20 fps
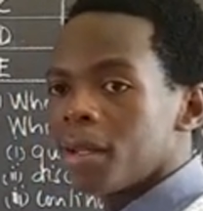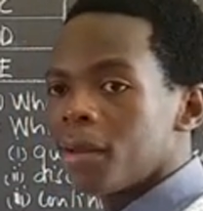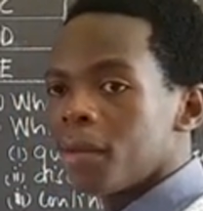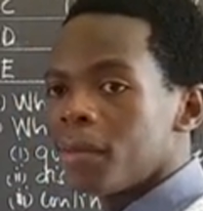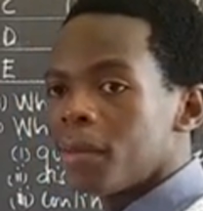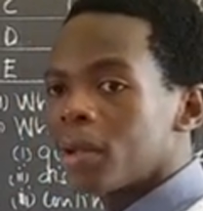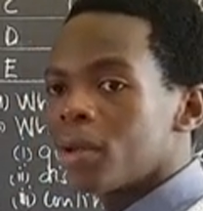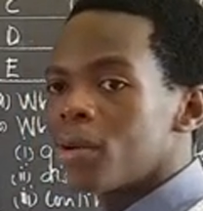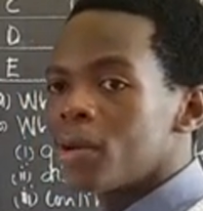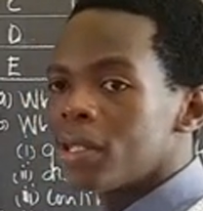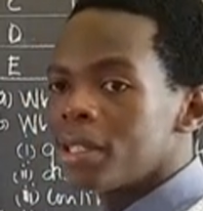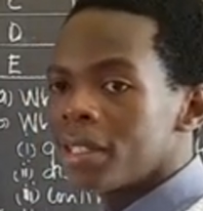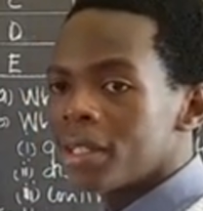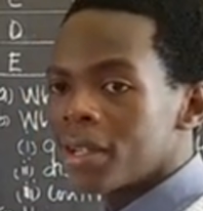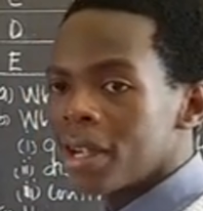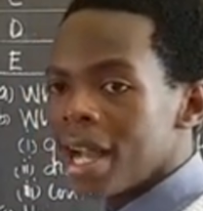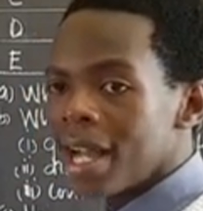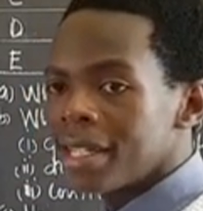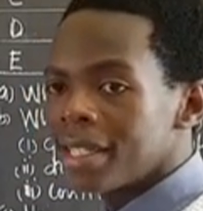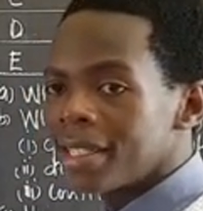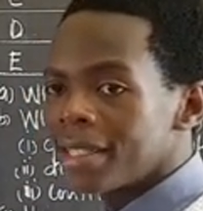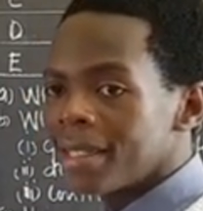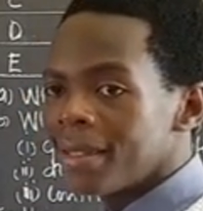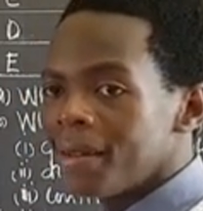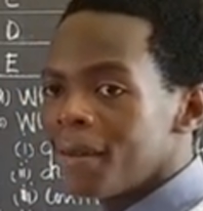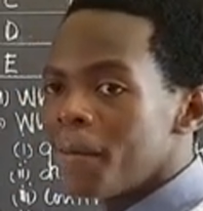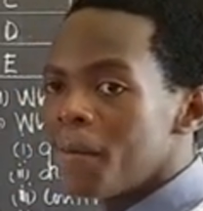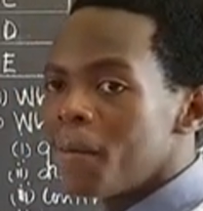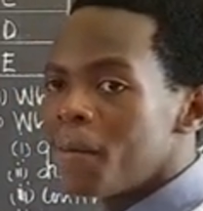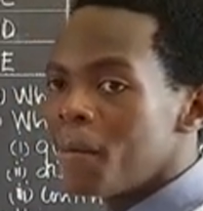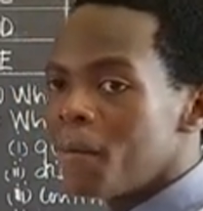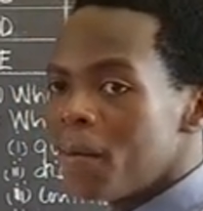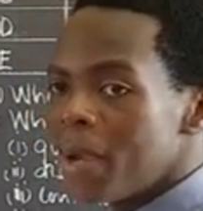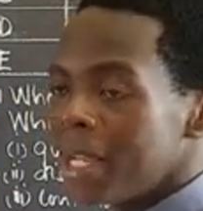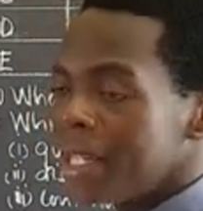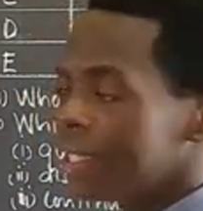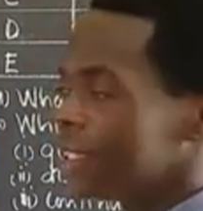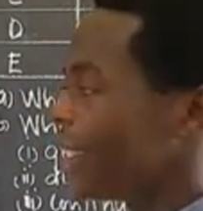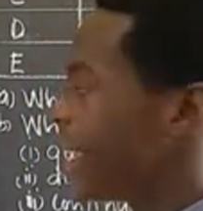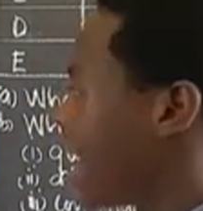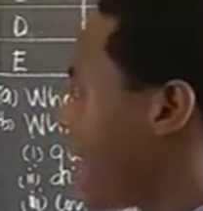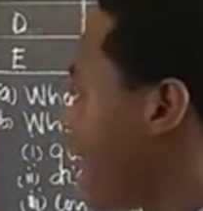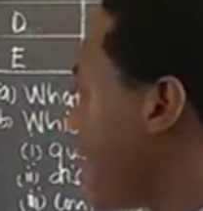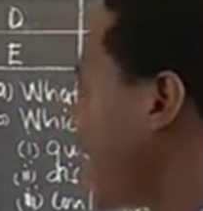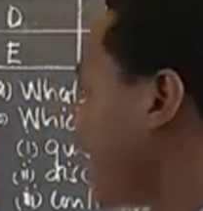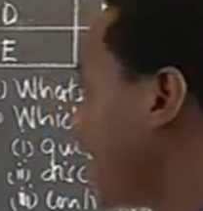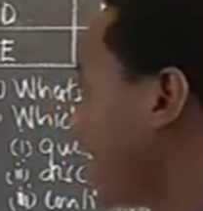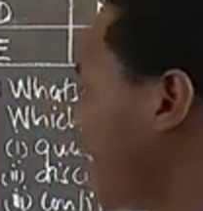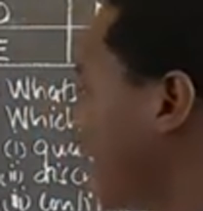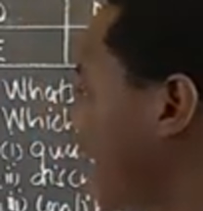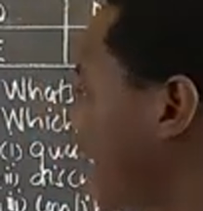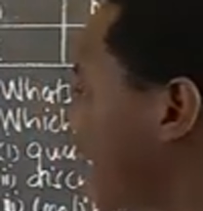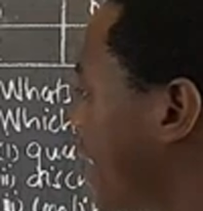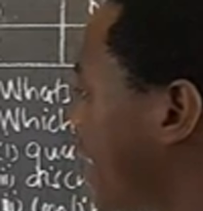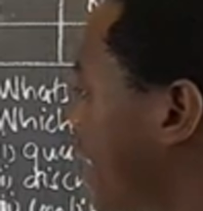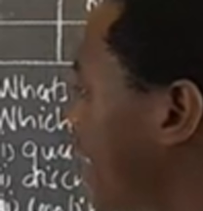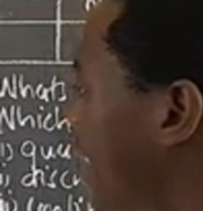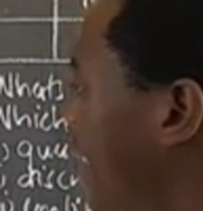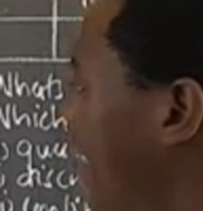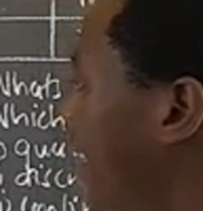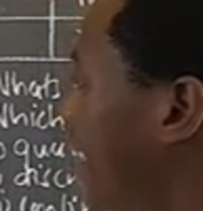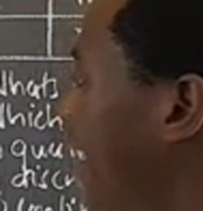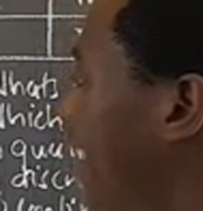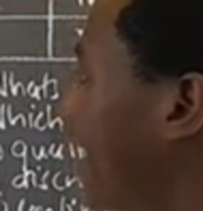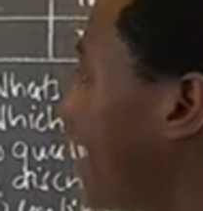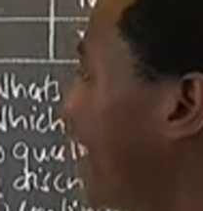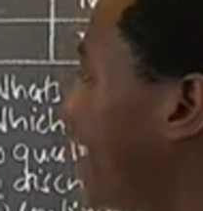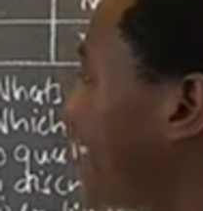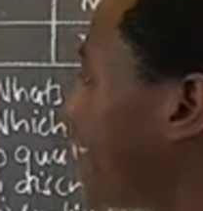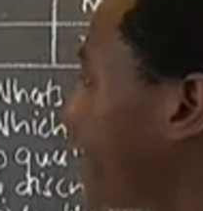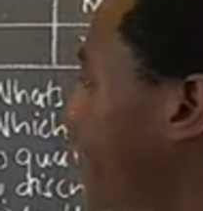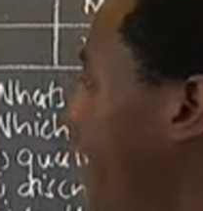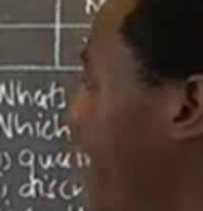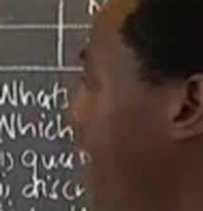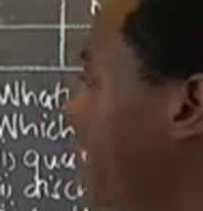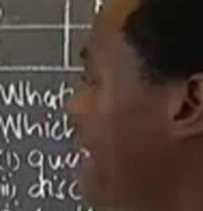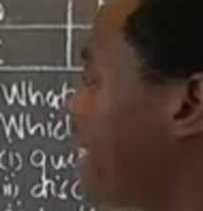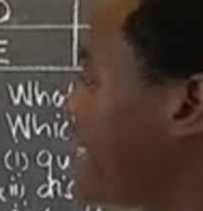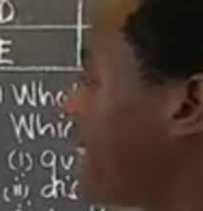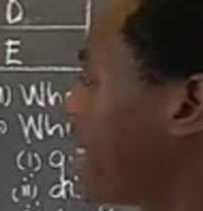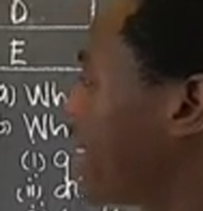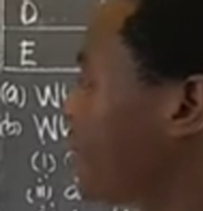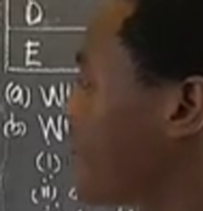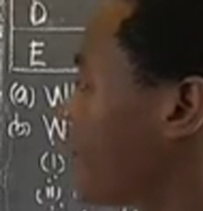Because you can't measure it. So then the taste